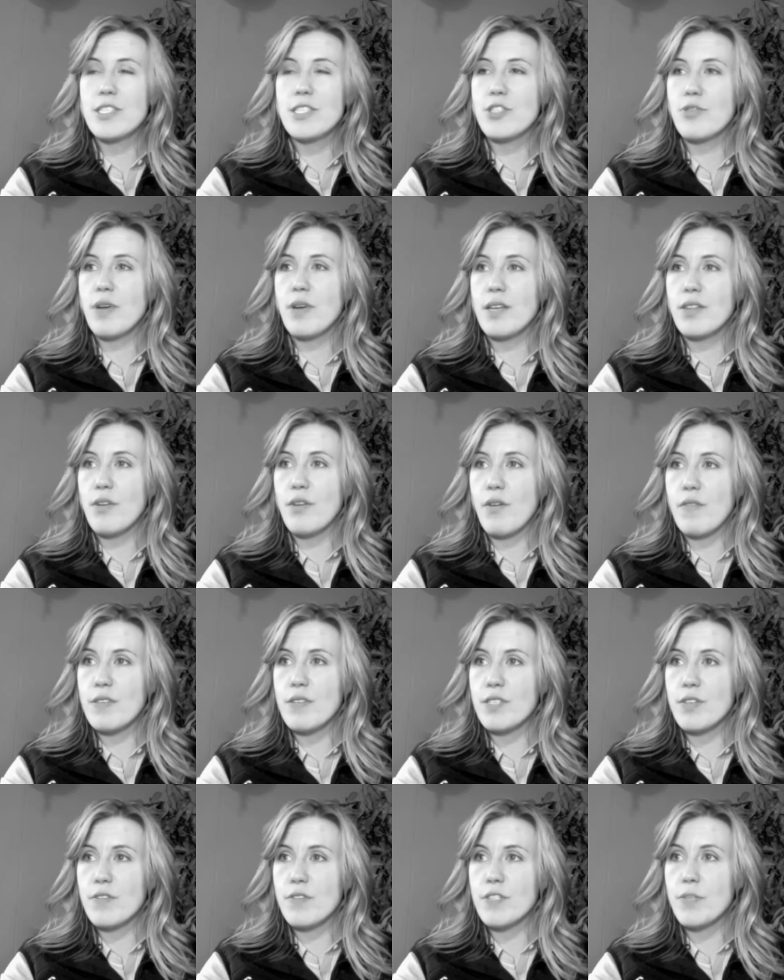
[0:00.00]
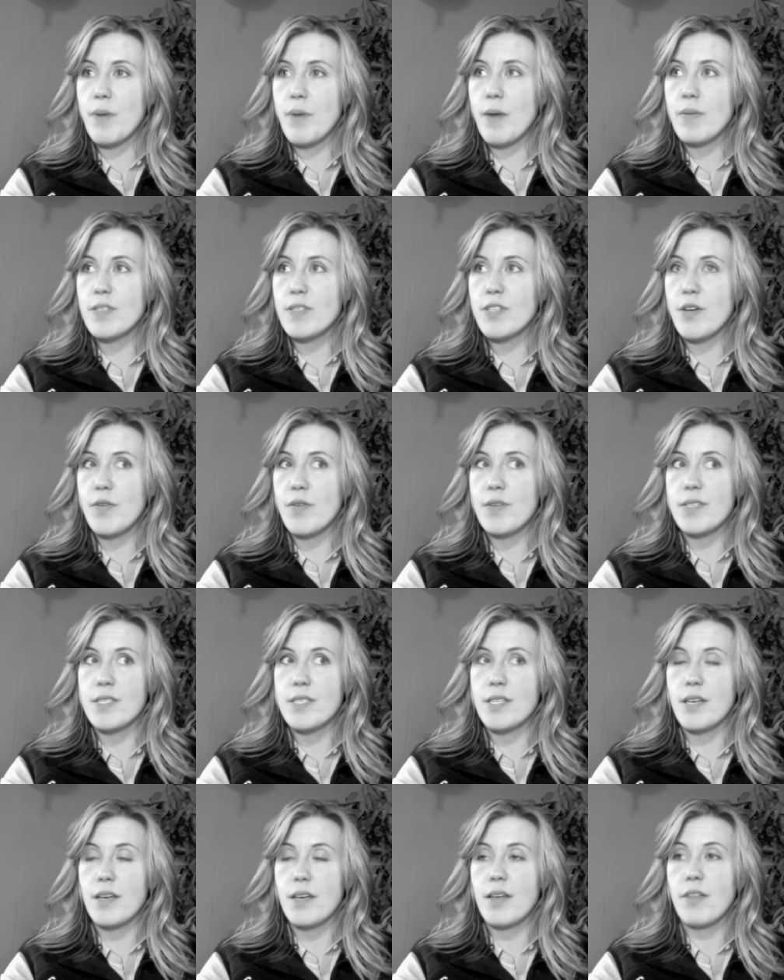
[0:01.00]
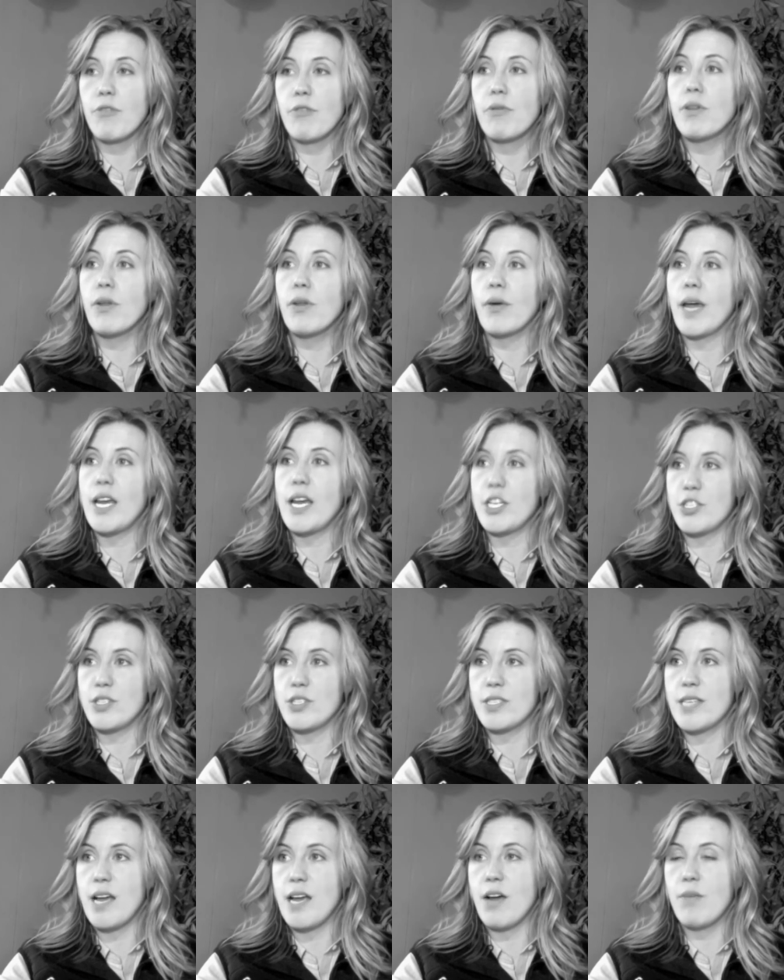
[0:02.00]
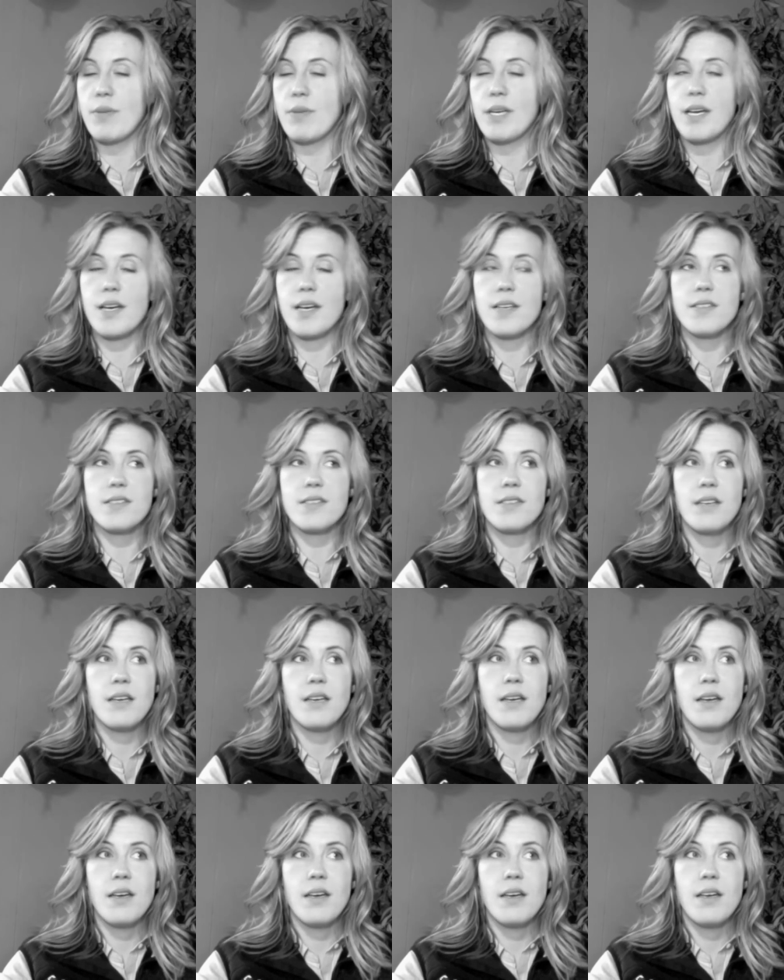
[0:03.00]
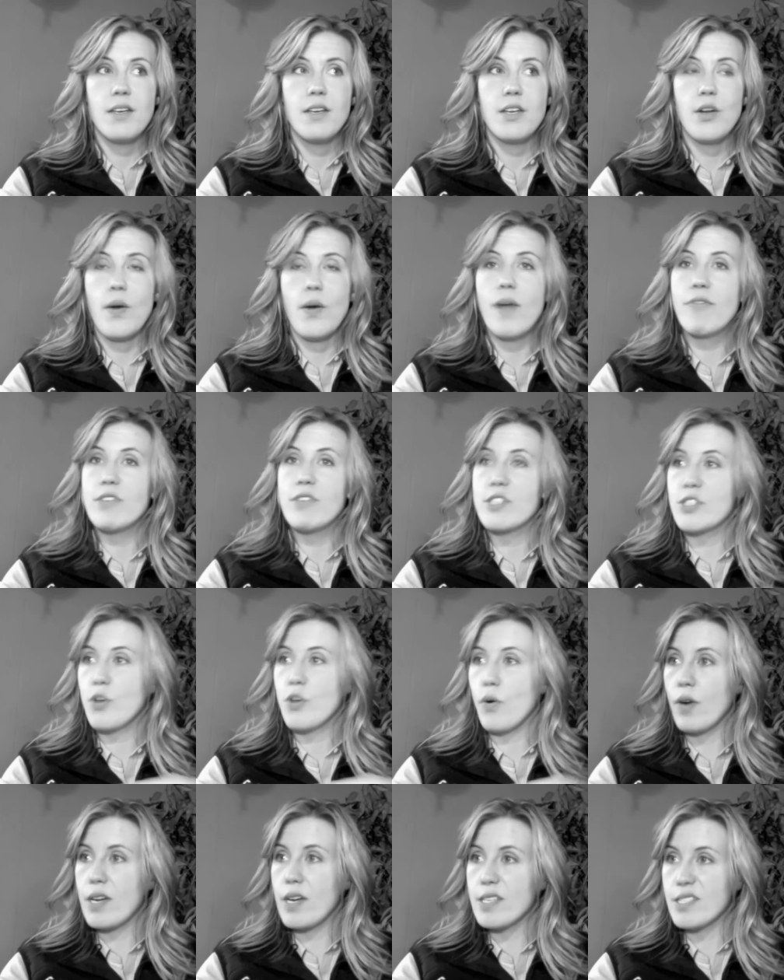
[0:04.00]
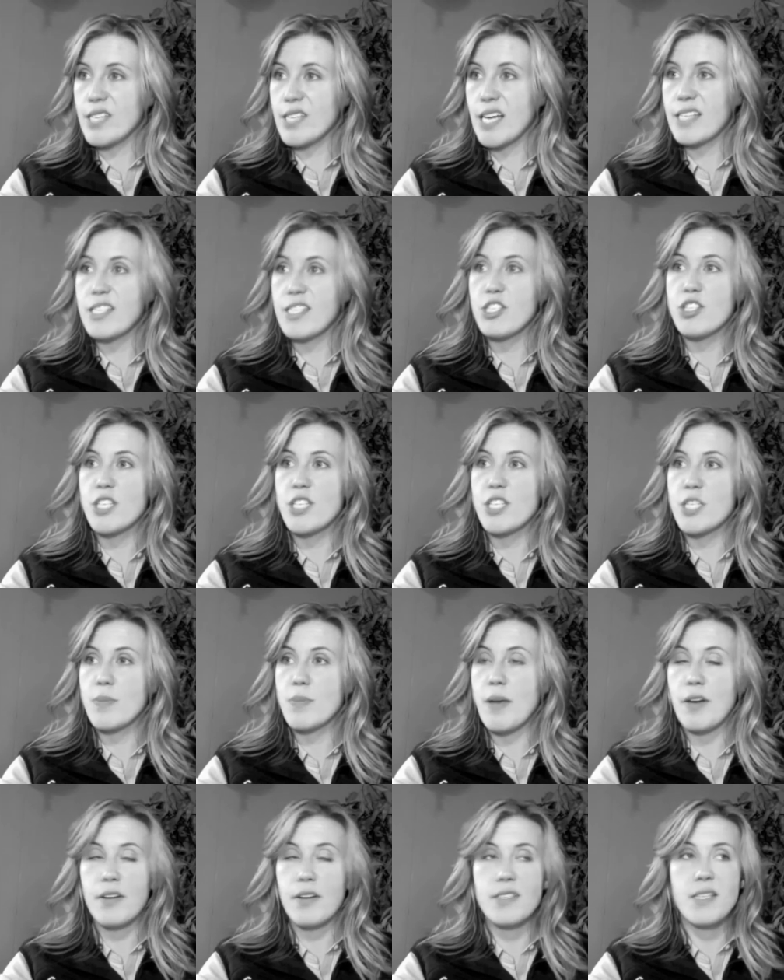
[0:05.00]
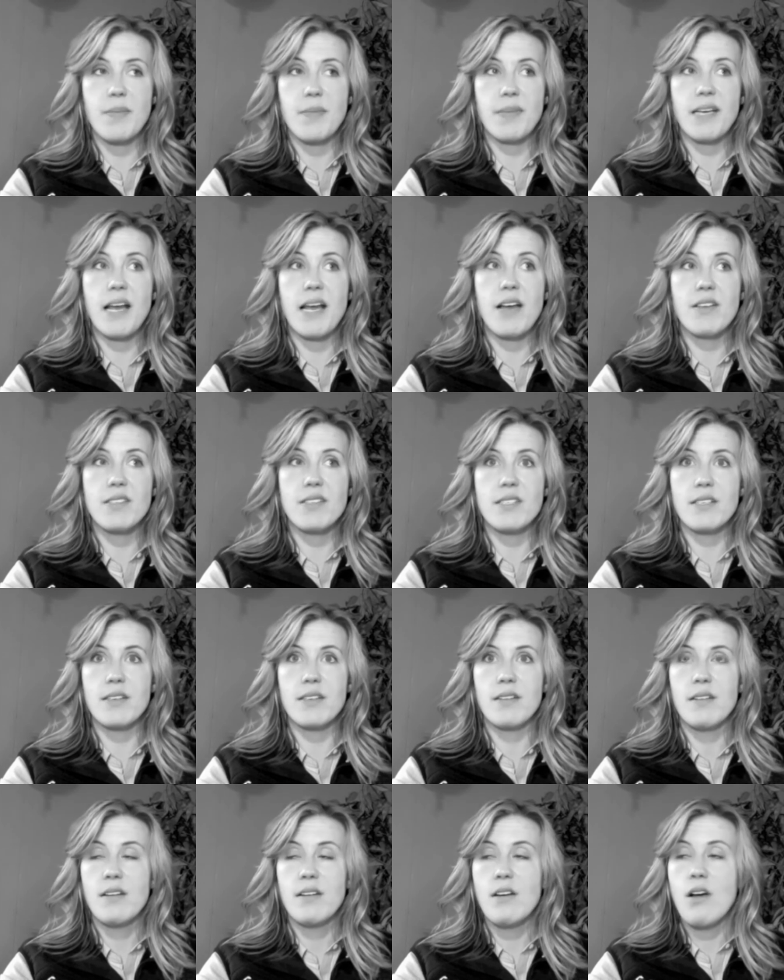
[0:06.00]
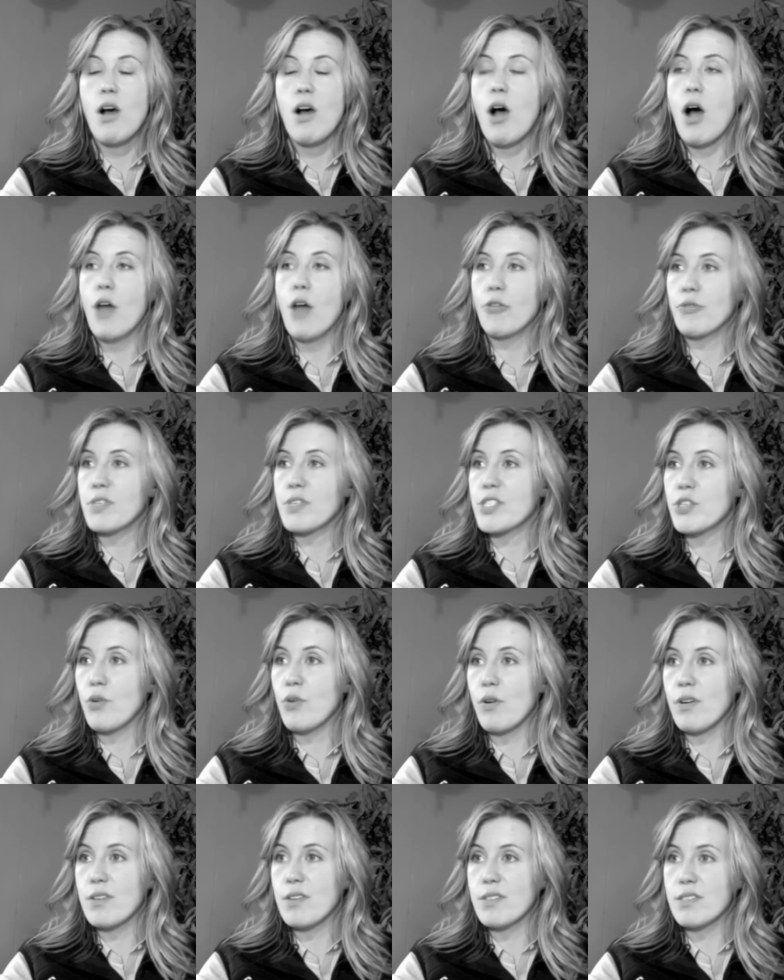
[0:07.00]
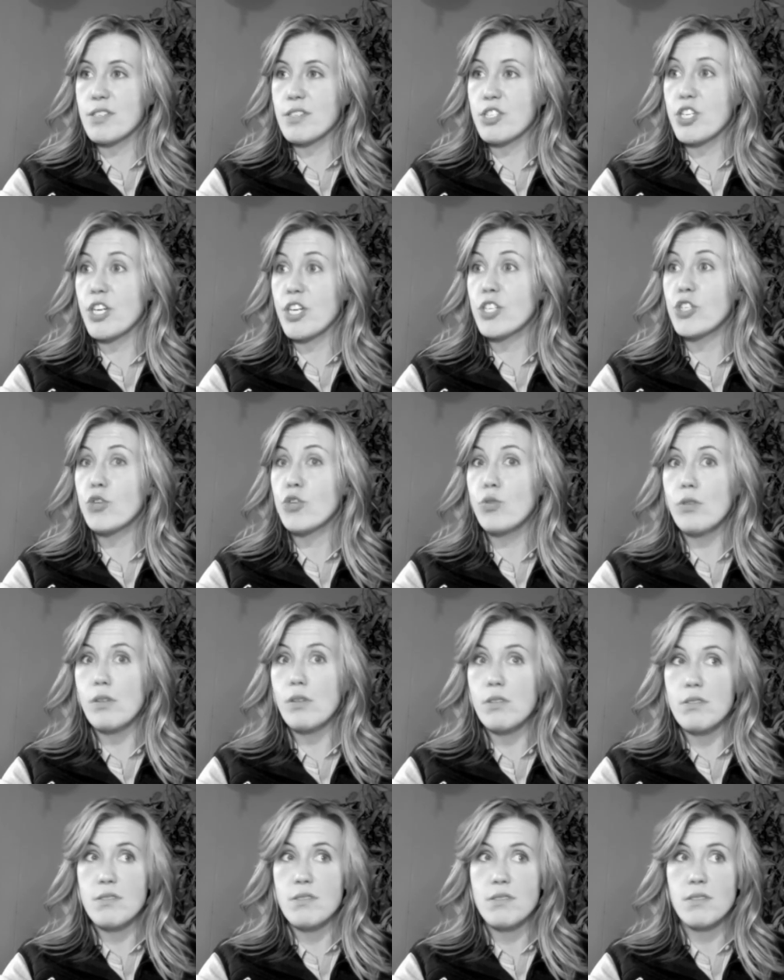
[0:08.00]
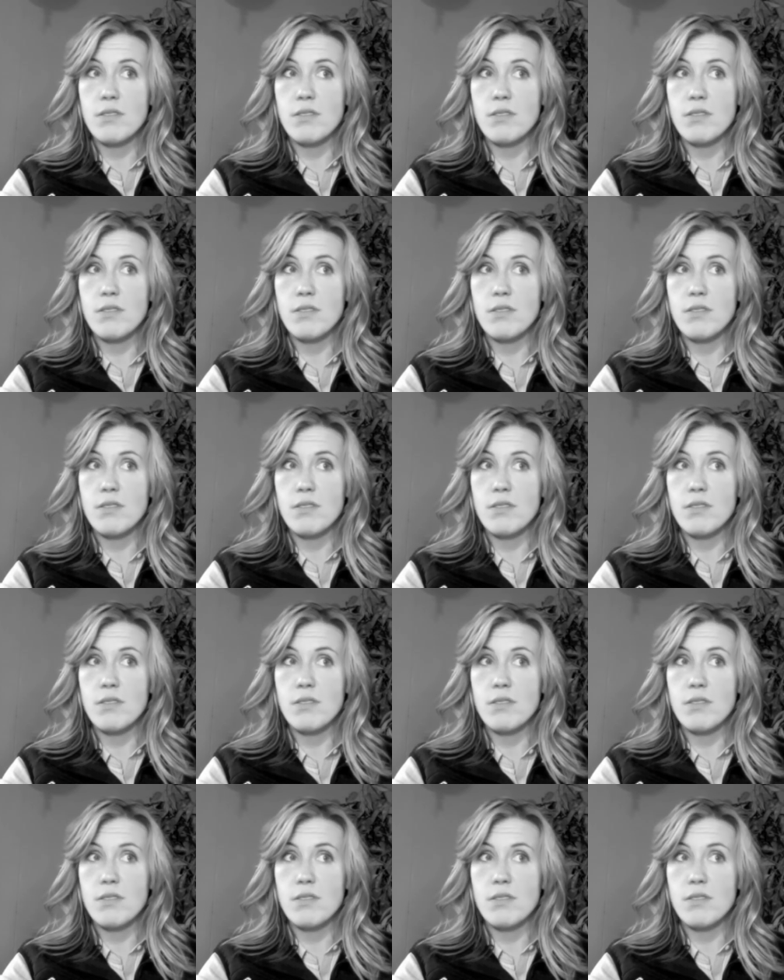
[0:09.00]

strength though of our service departments though is the three locations now because you know every store has a technician that's better at something else and all three stores share tools